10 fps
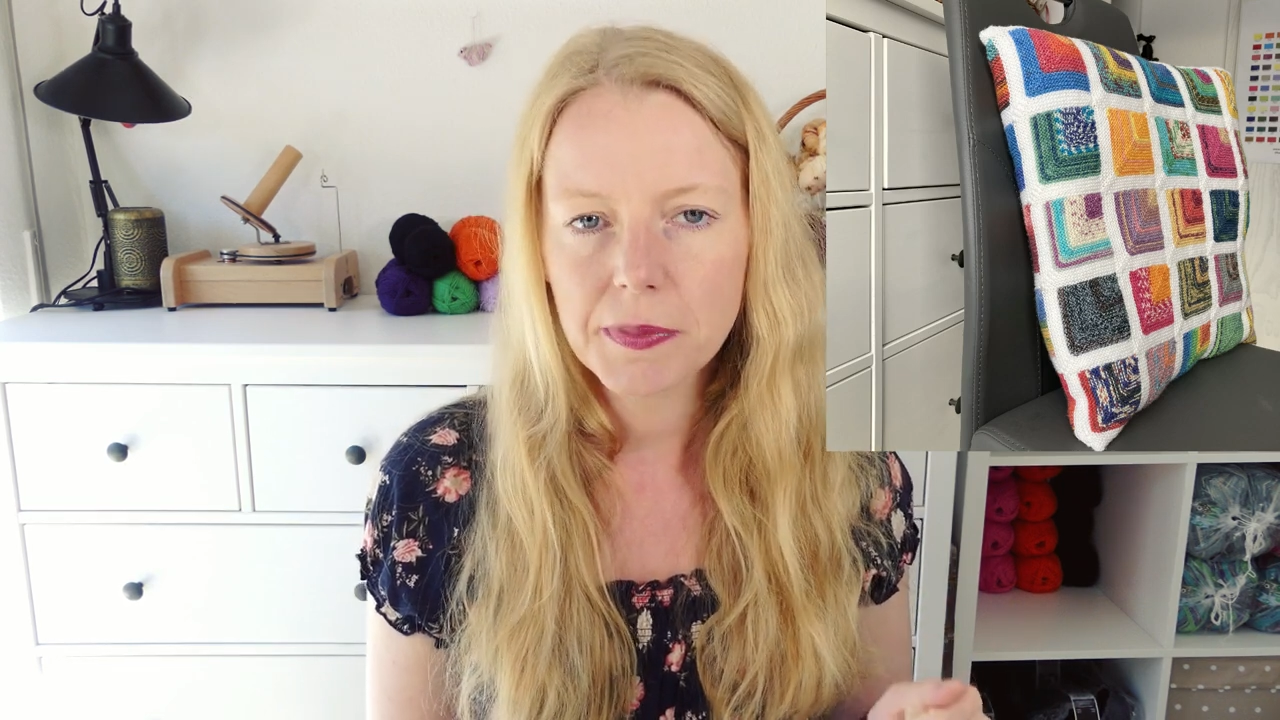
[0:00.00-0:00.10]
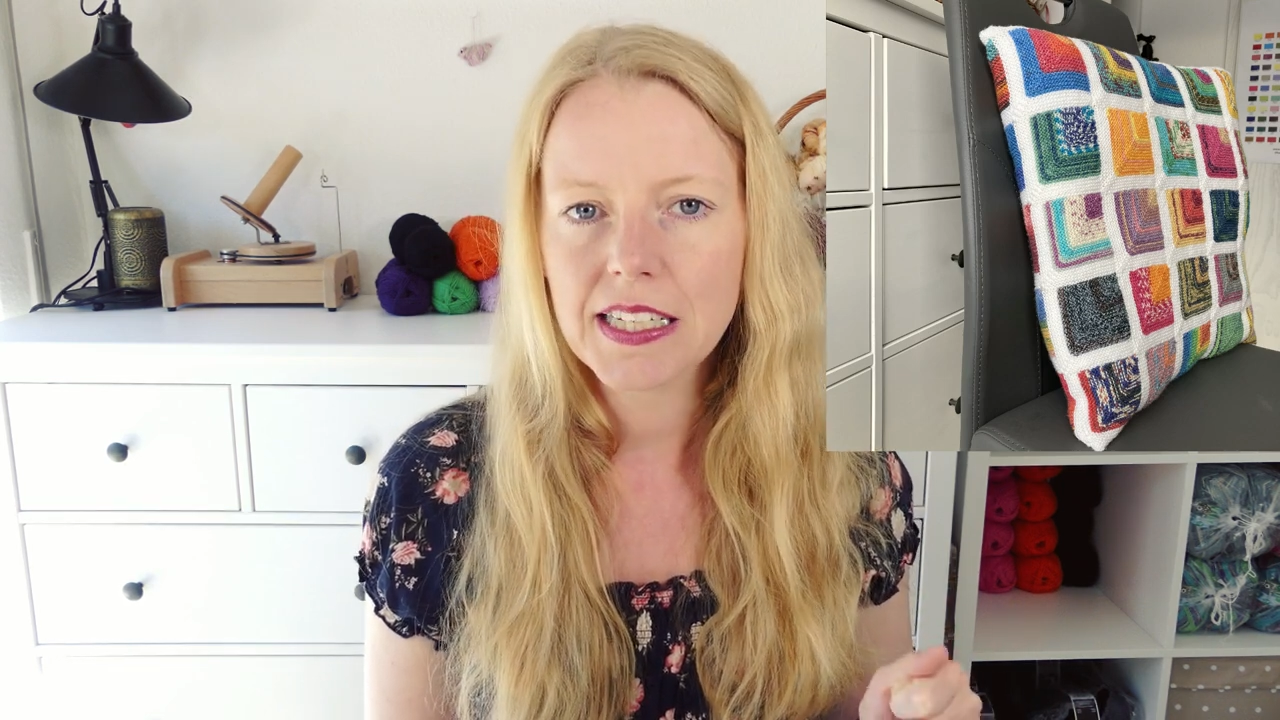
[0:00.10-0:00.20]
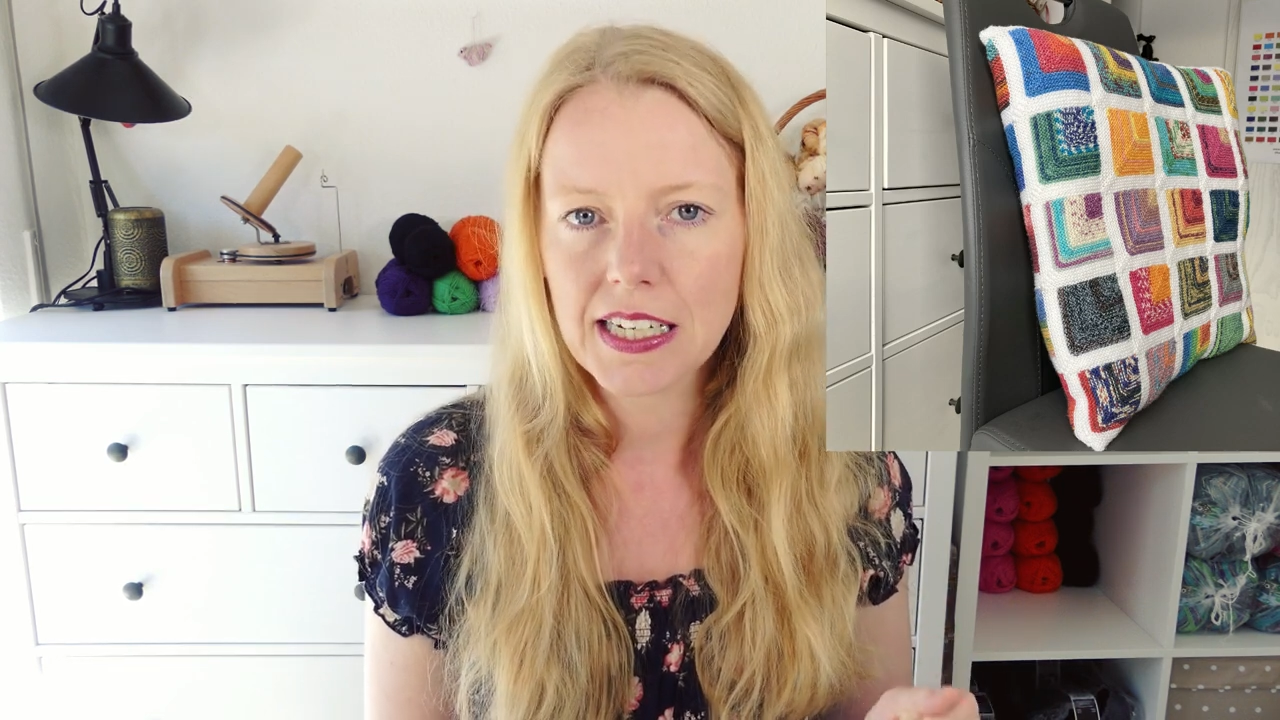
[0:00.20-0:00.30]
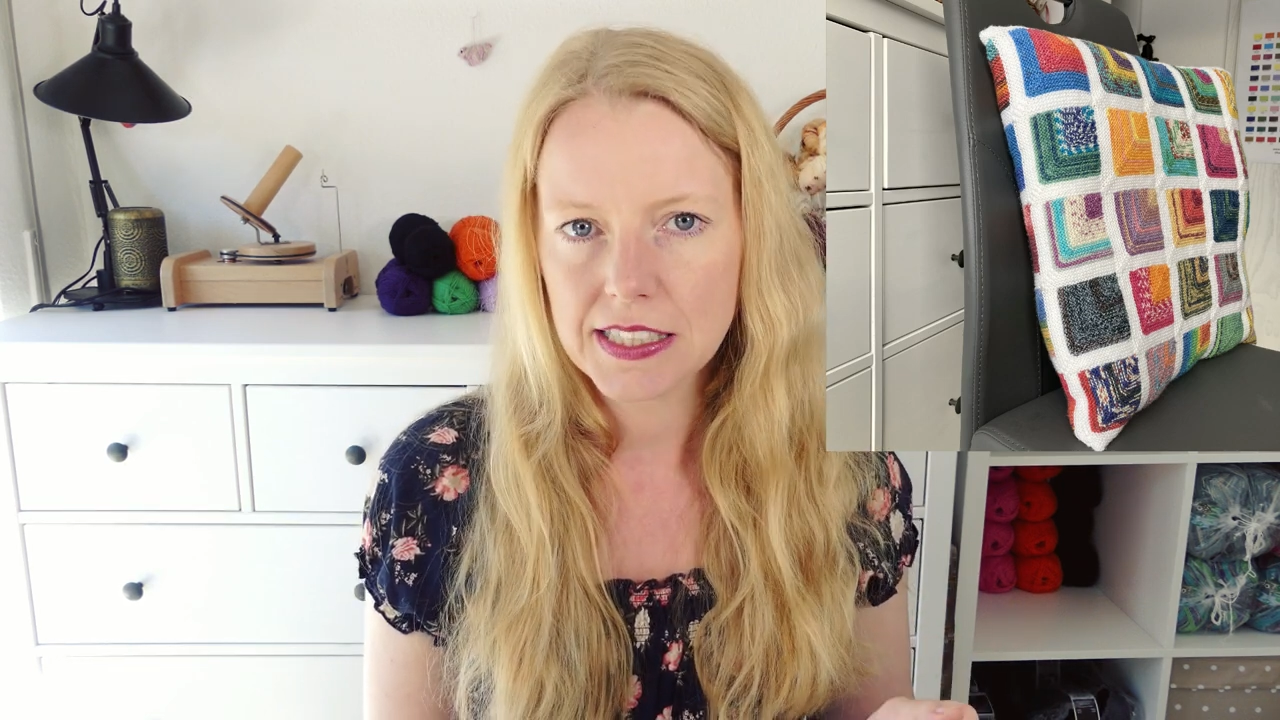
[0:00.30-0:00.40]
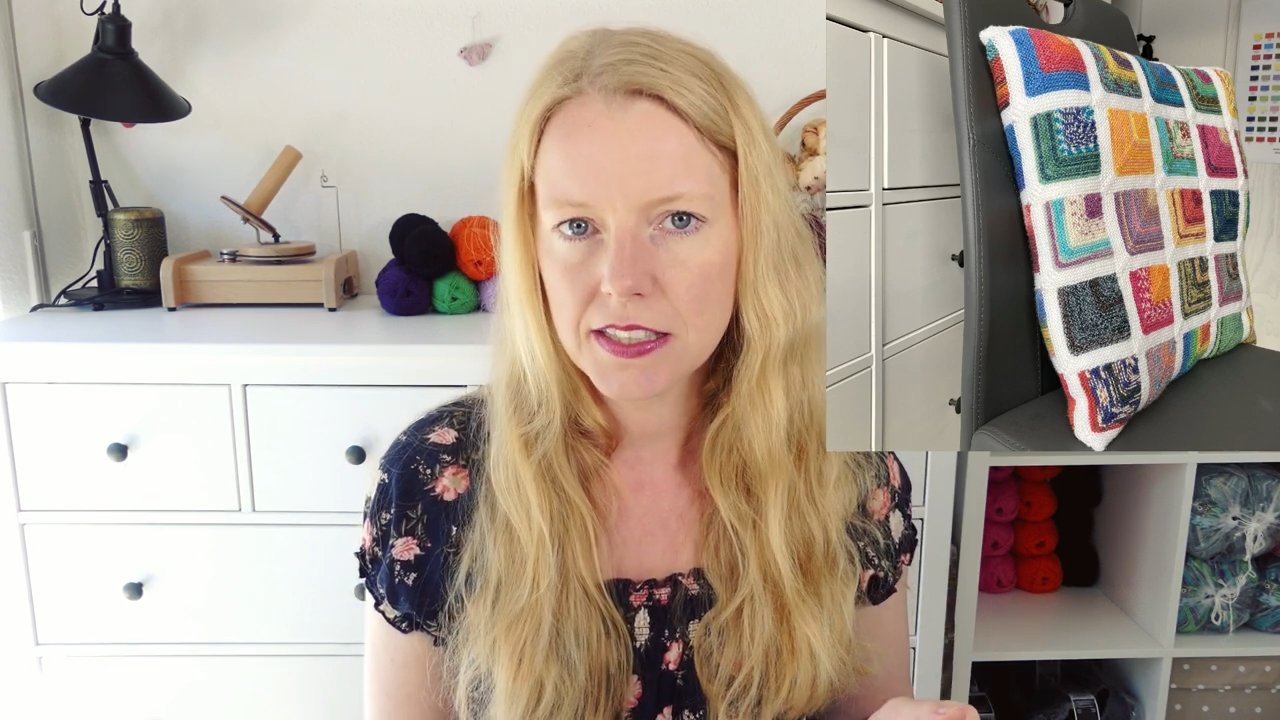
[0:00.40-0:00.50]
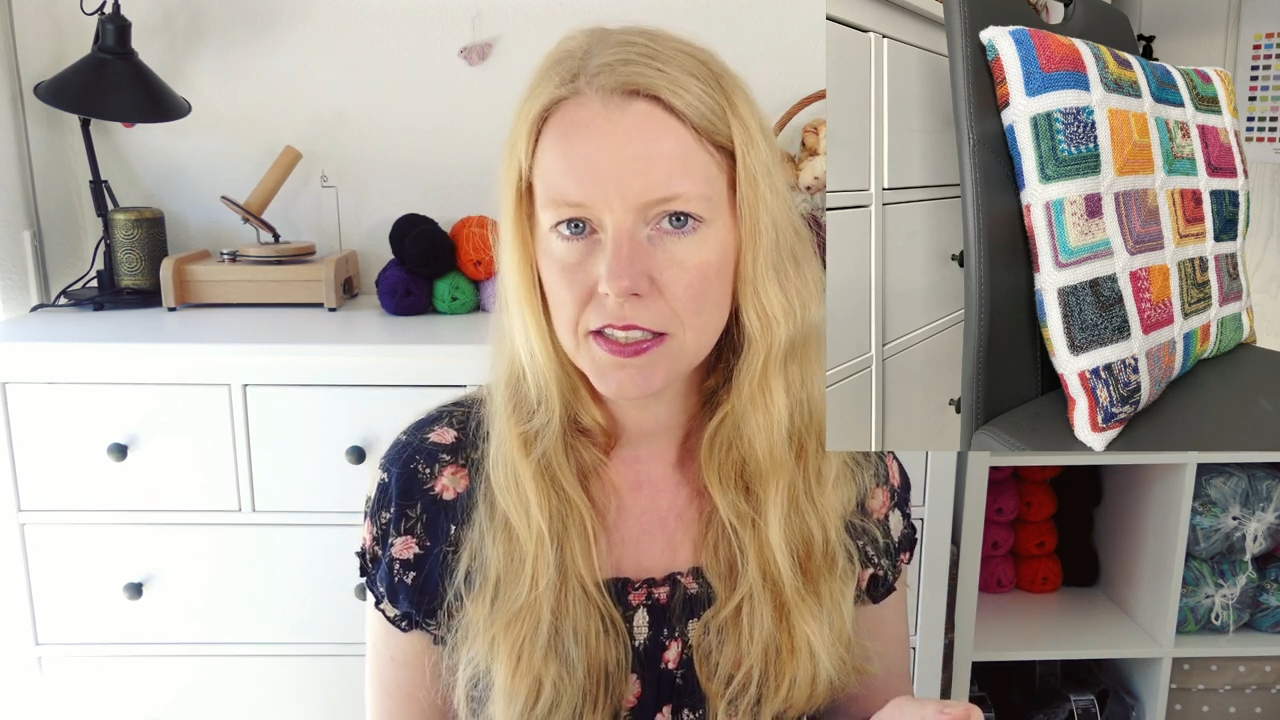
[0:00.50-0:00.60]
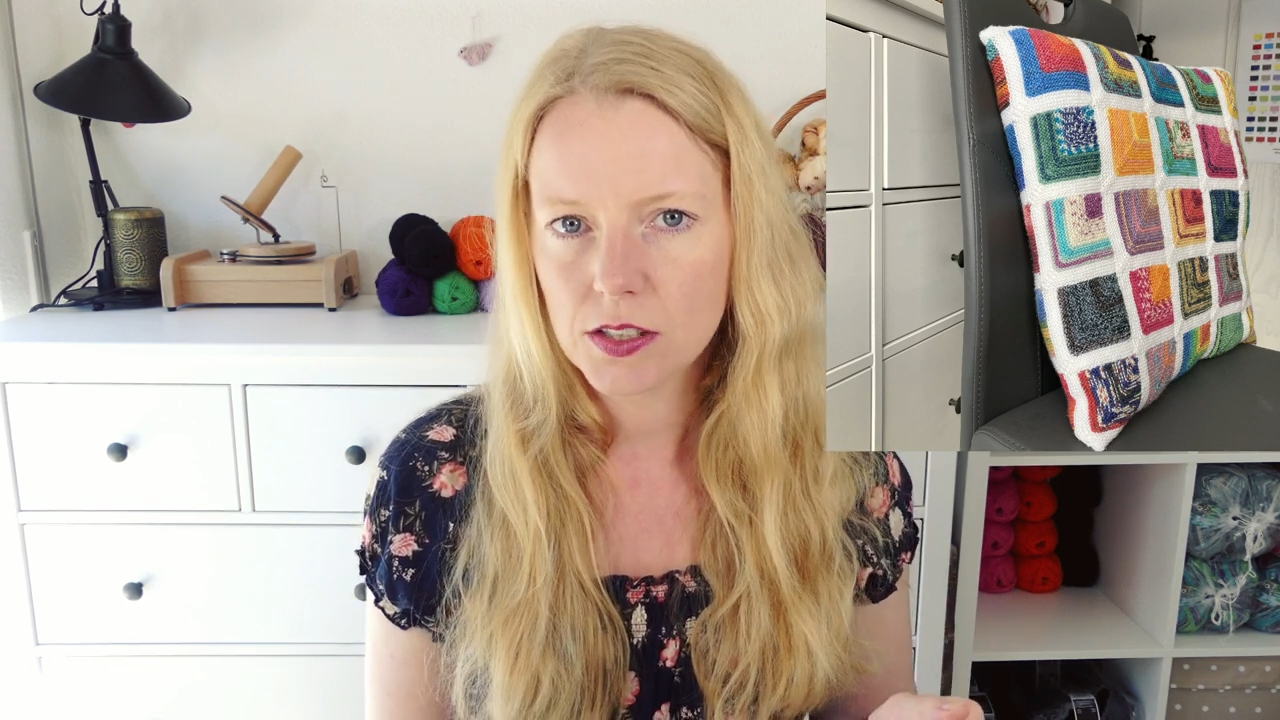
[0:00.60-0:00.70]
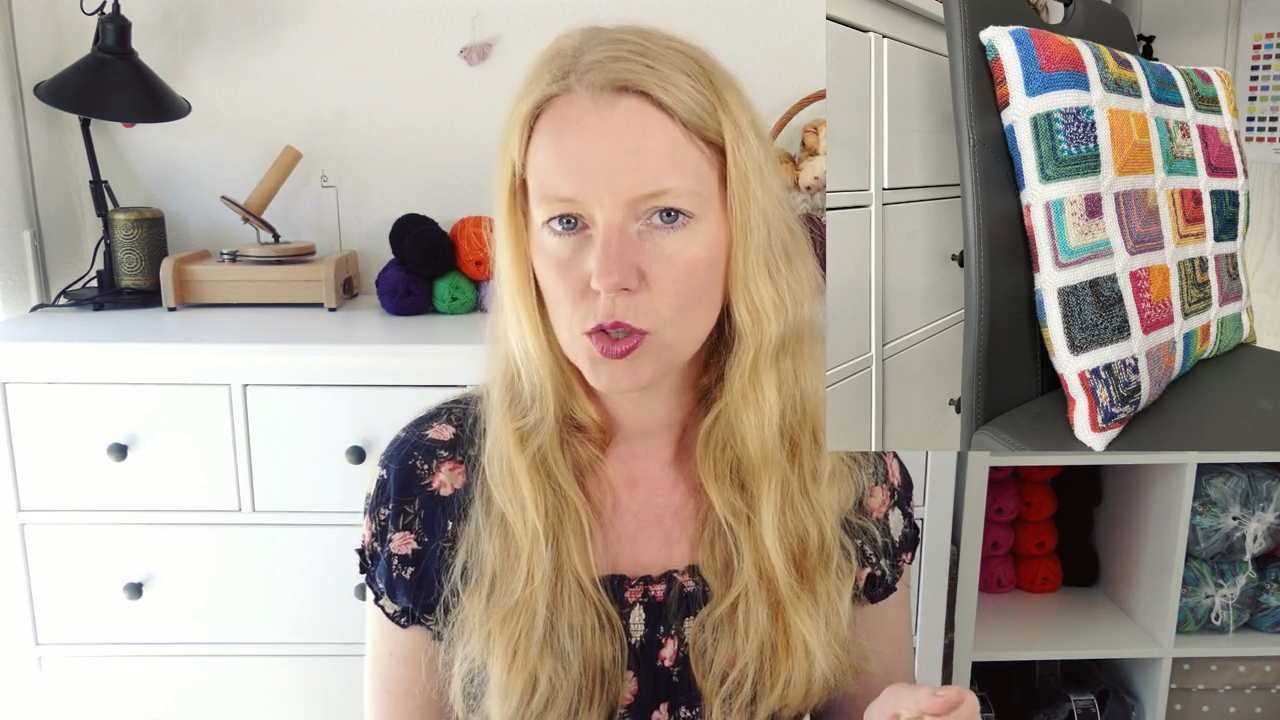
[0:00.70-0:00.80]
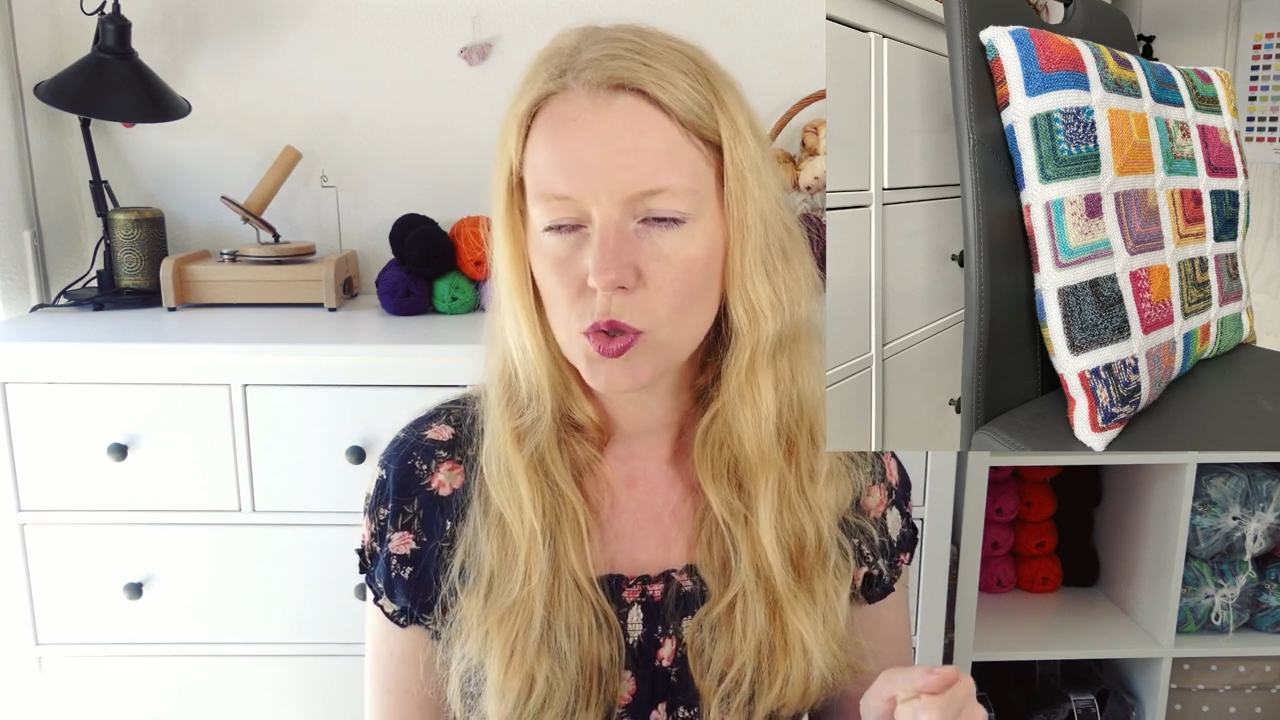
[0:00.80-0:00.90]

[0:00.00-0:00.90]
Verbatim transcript: be nice